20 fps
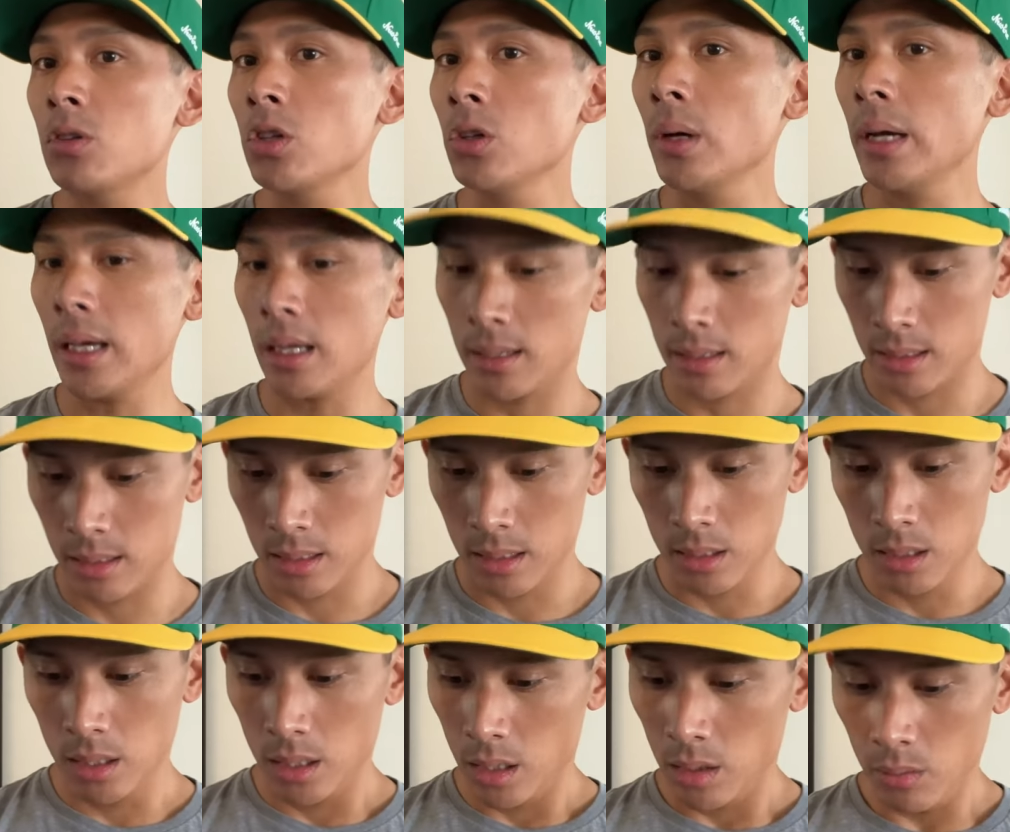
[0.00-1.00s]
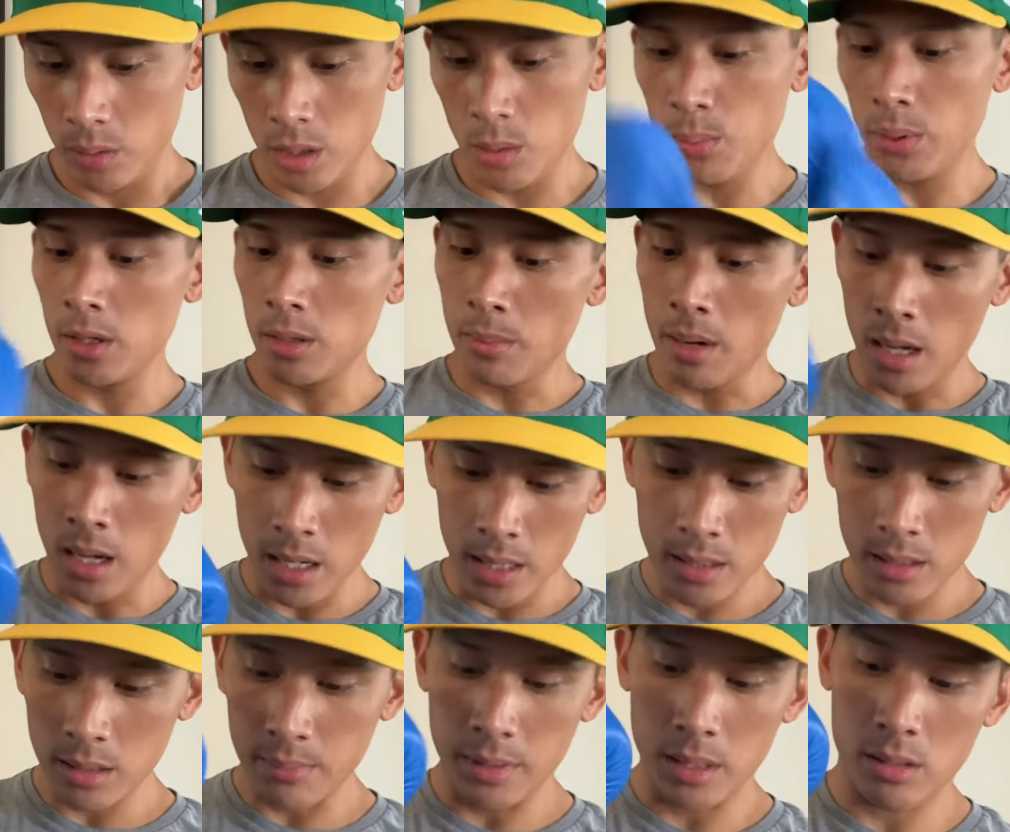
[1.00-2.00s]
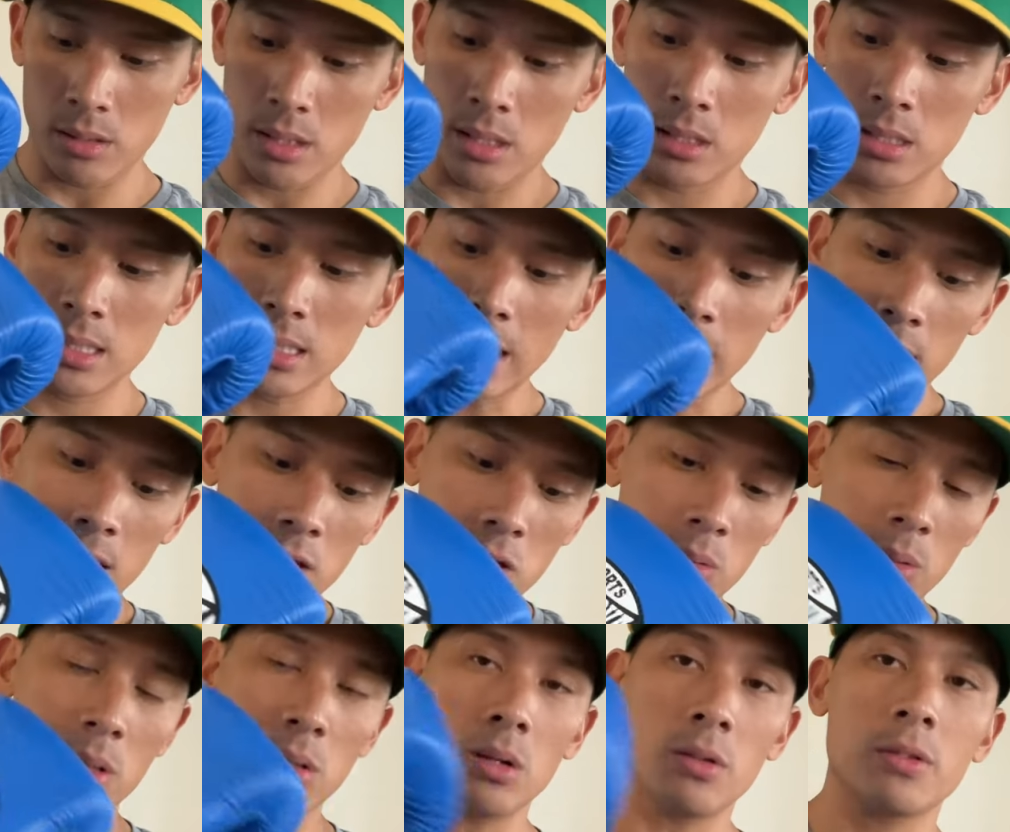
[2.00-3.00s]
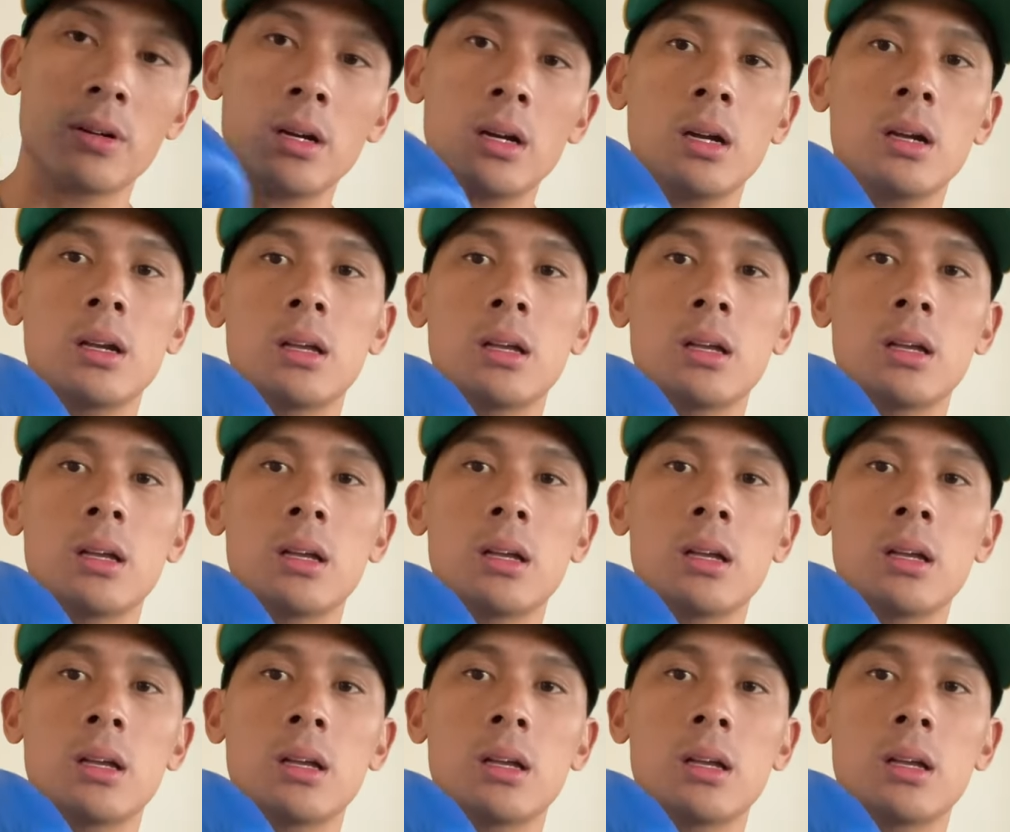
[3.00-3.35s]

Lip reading: to it when you put them on. Go ahead and slide this one over.